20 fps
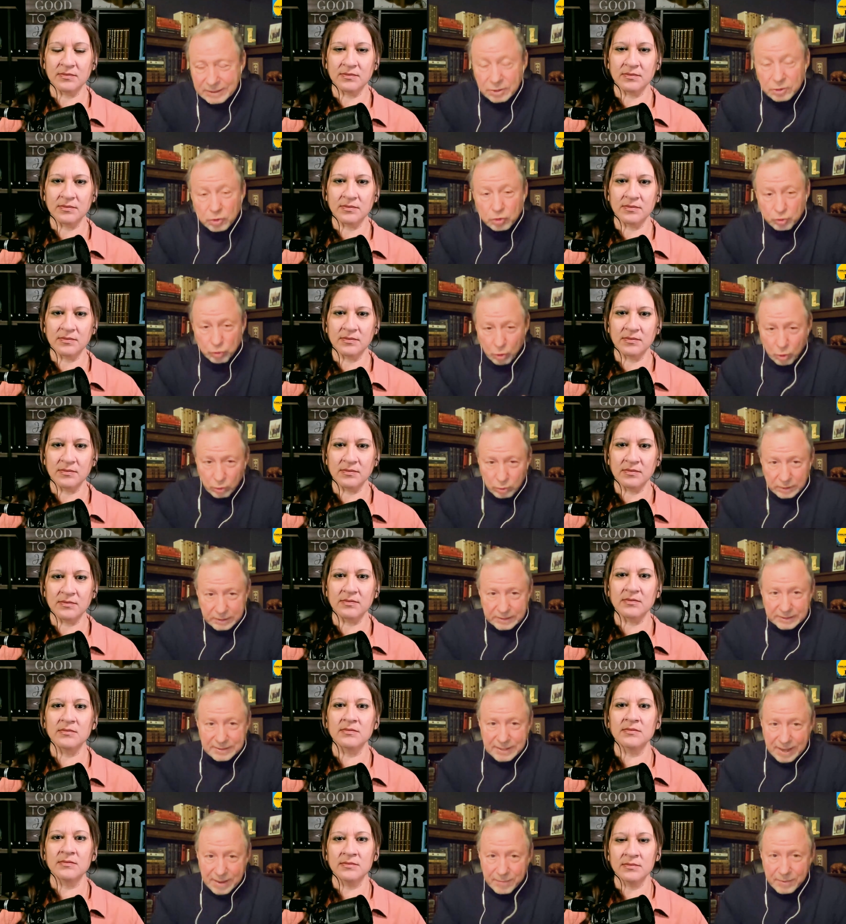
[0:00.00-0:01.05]

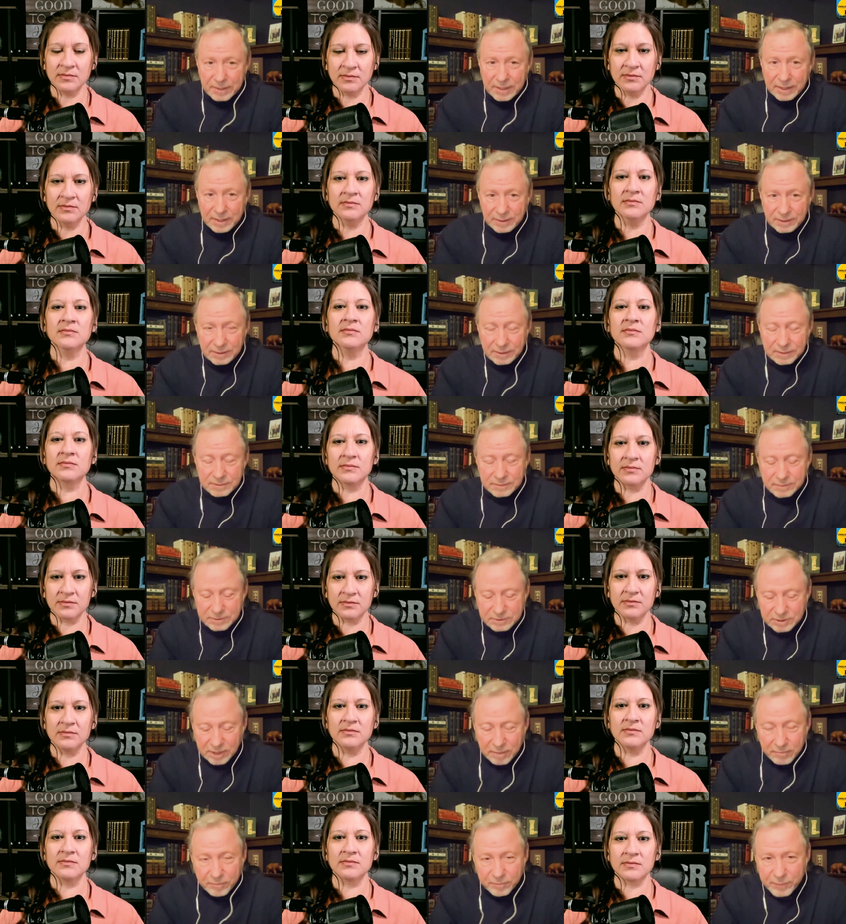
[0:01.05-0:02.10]
Speaker 1: controlling, dominating
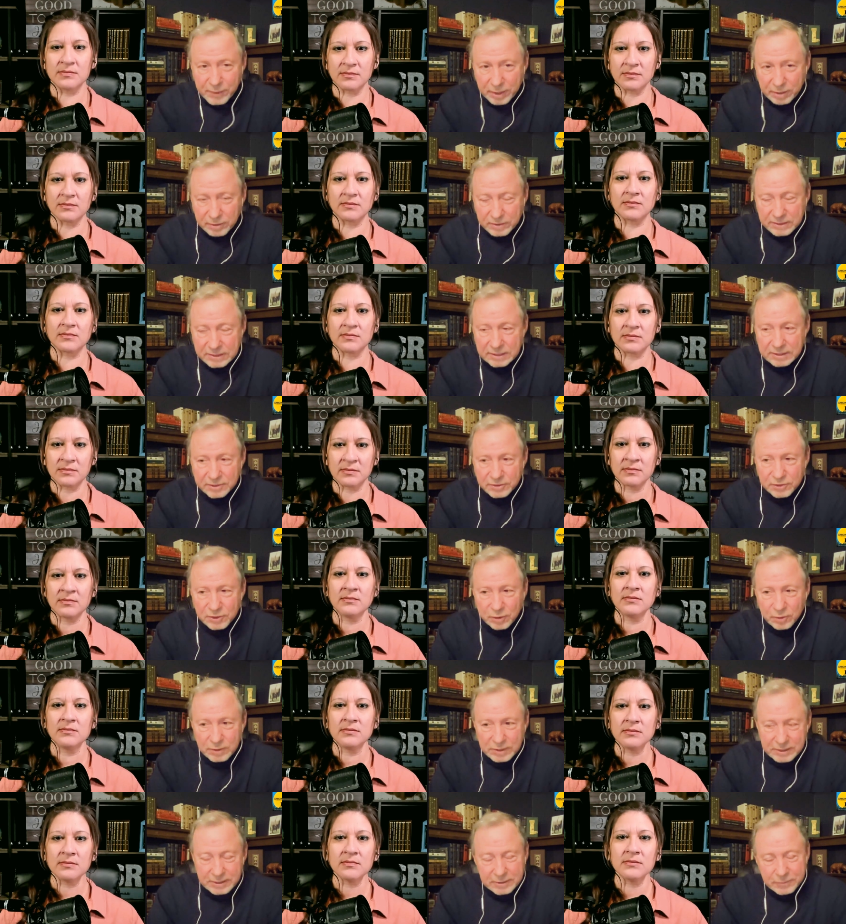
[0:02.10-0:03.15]
type of parenting. And
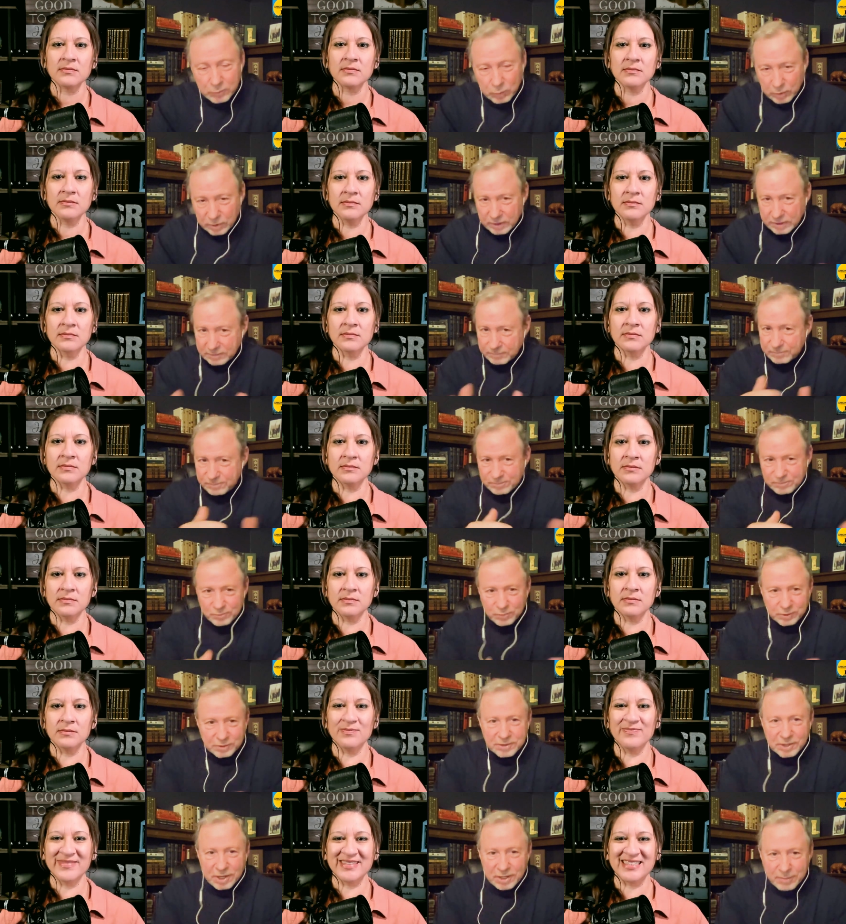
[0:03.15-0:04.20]
so we're gonna
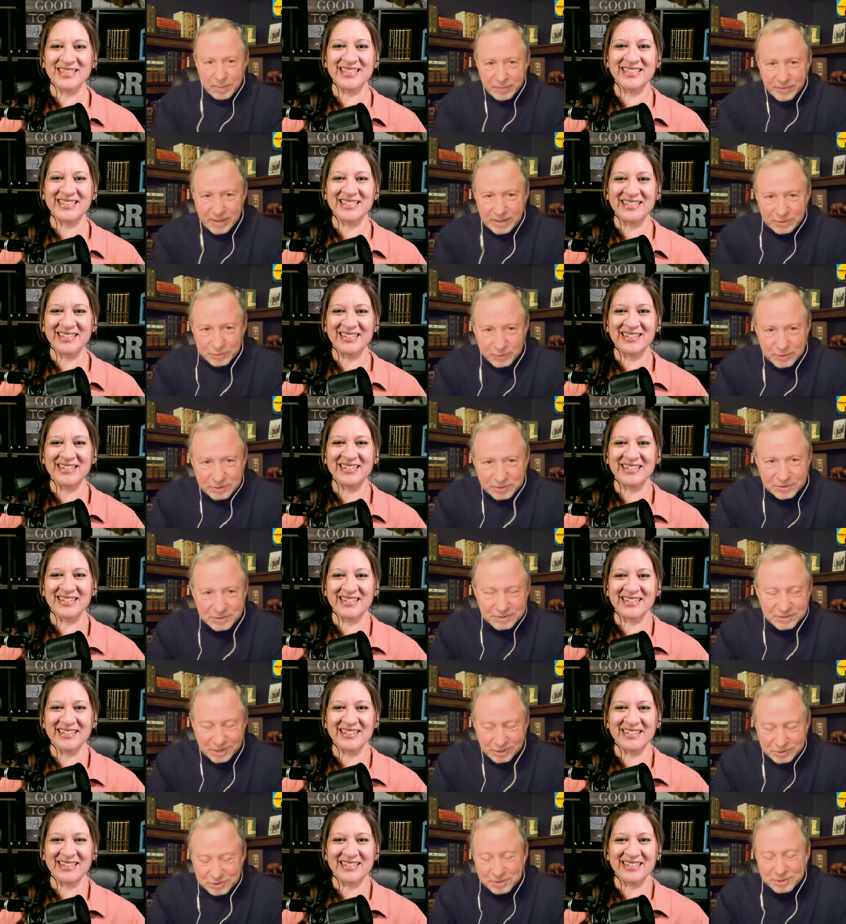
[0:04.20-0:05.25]
we'll talk about that during this
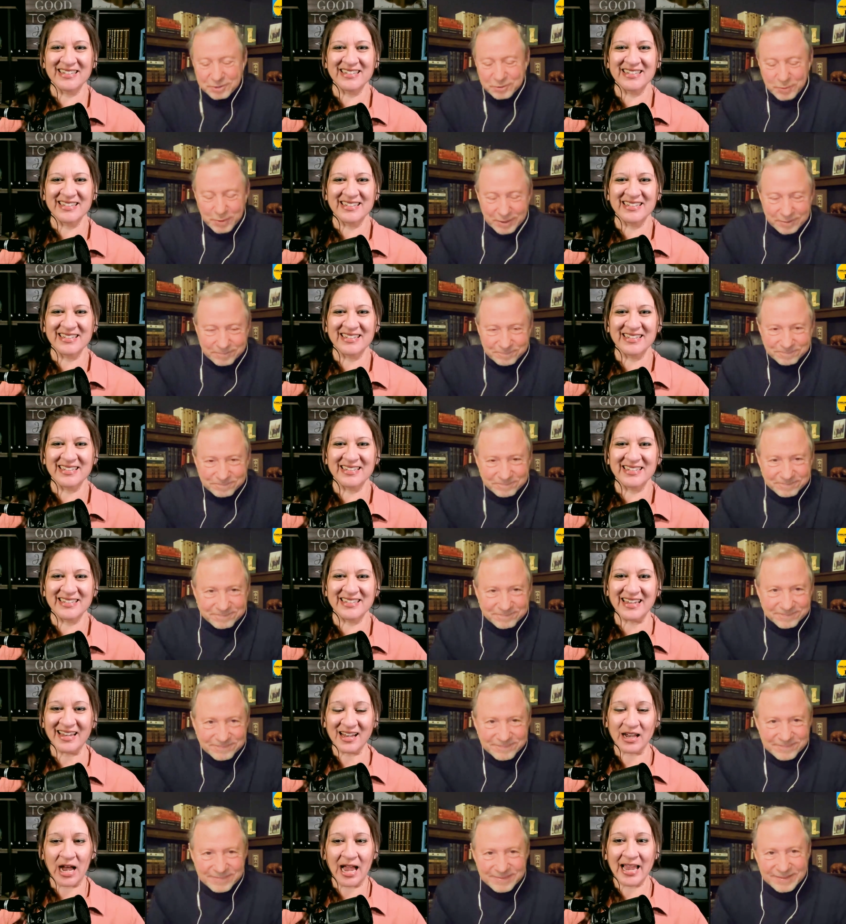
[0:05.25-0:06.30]
discussion as well.
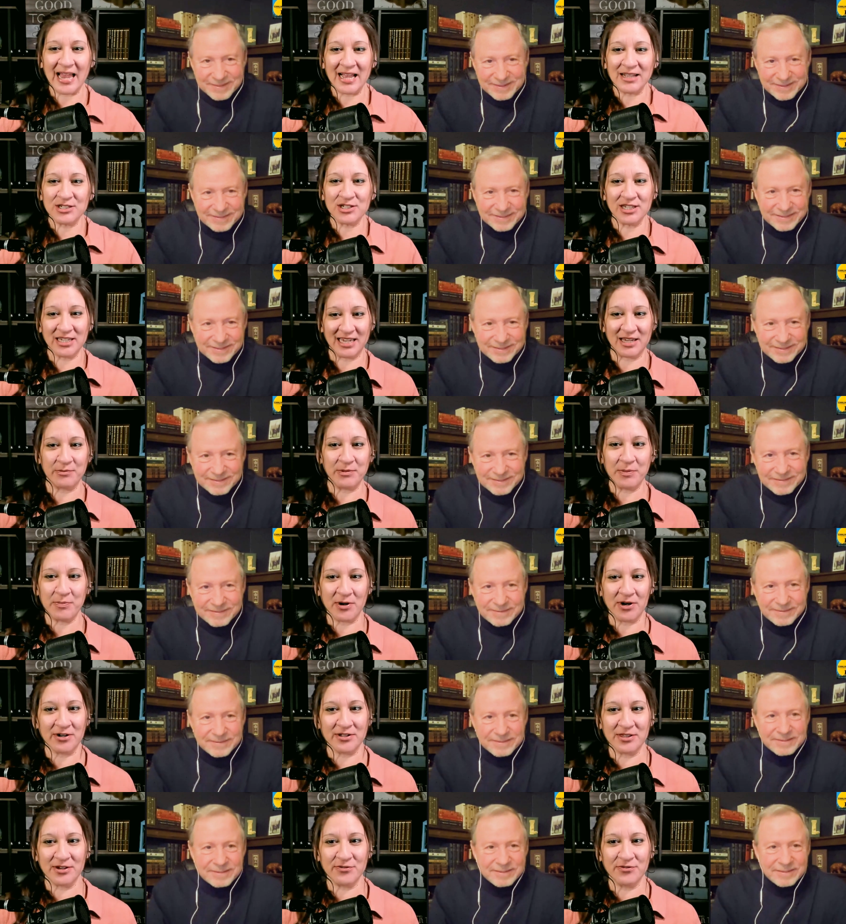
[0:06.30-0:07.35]
Speaker 2: Yeah, I actually can we
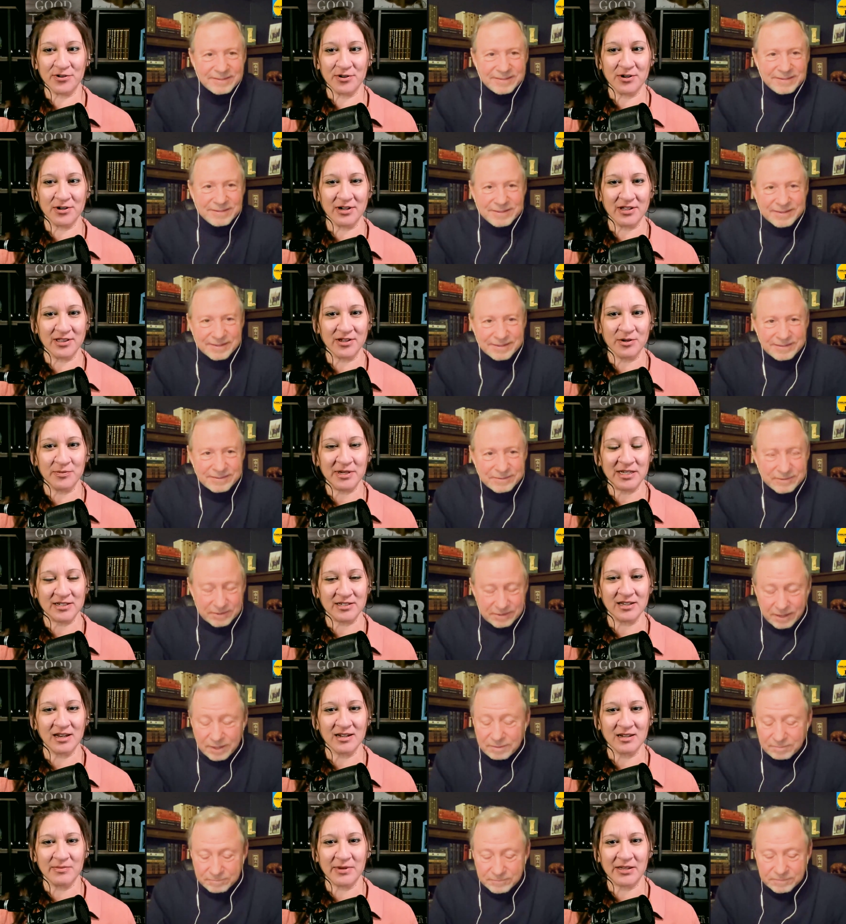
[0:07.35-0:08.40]
park there for a little bit and
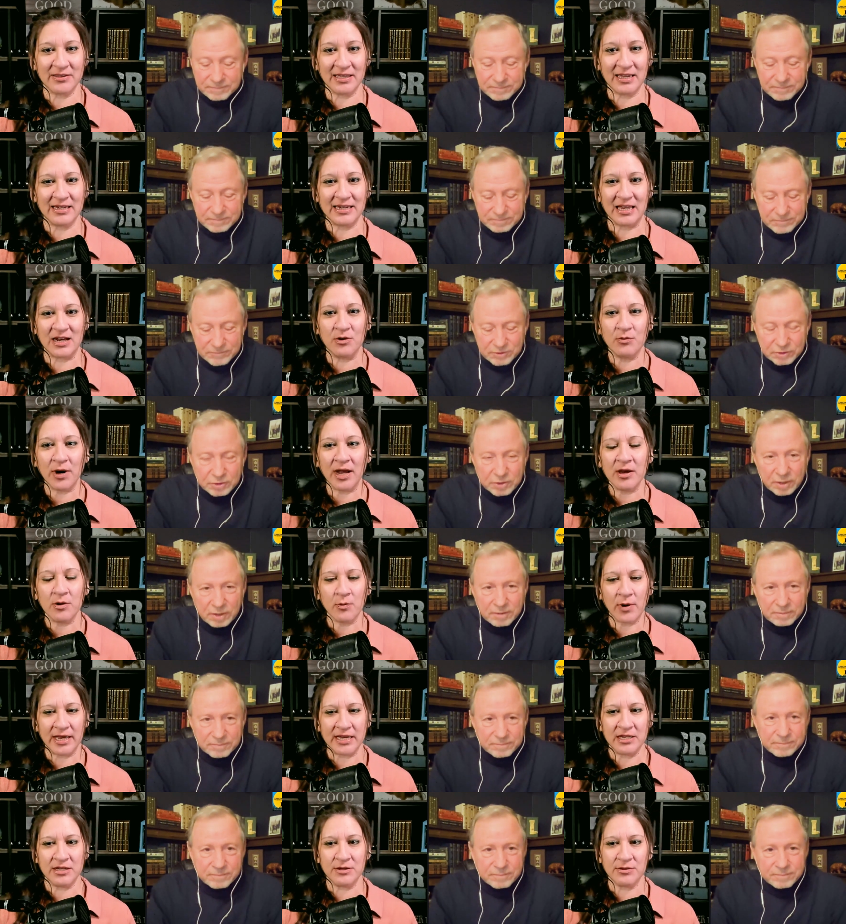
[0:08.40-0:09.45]
yeah. talk about that now? Why sure.
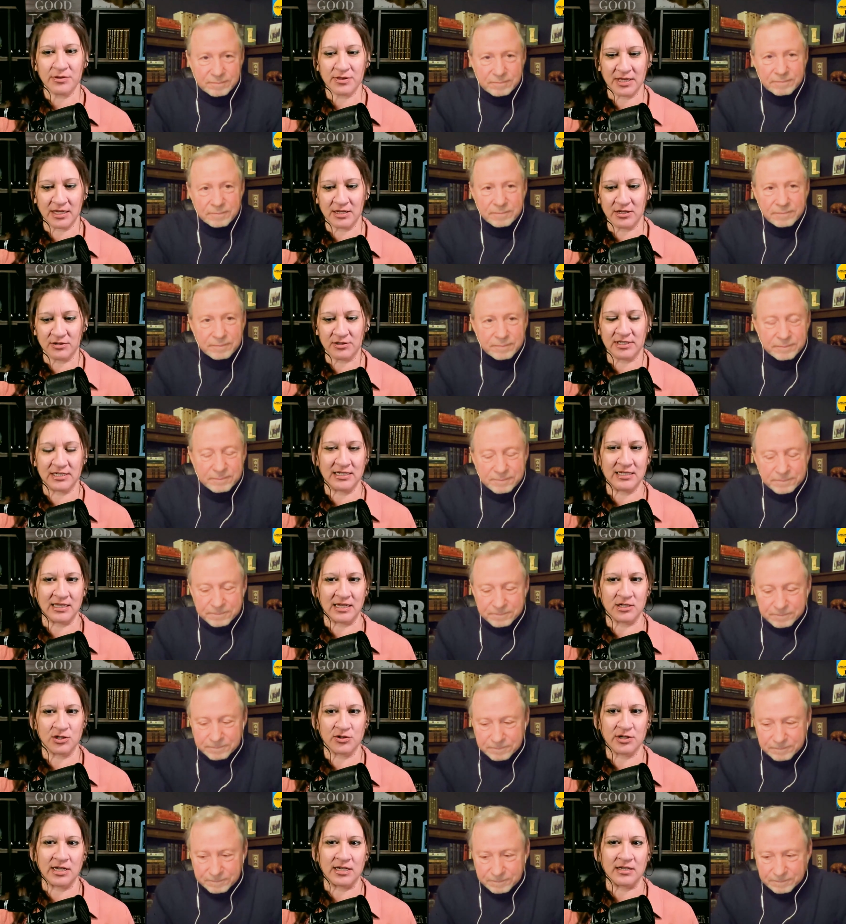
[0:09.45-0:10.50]
why do you think you're seeing
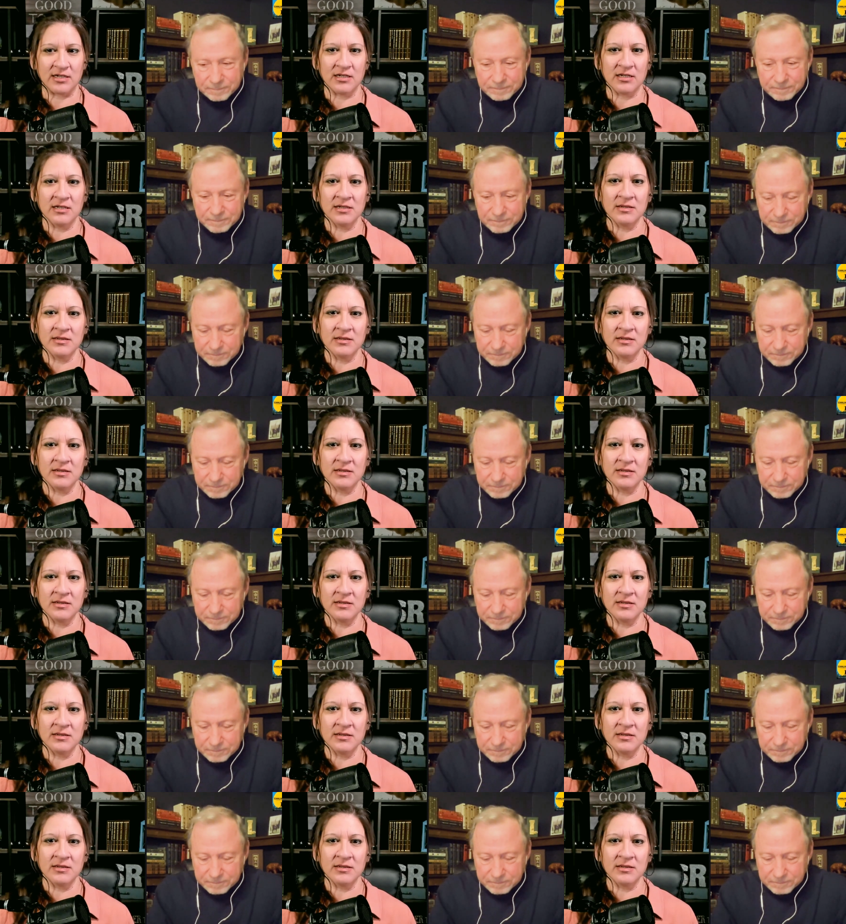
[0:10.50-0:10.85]
that trend?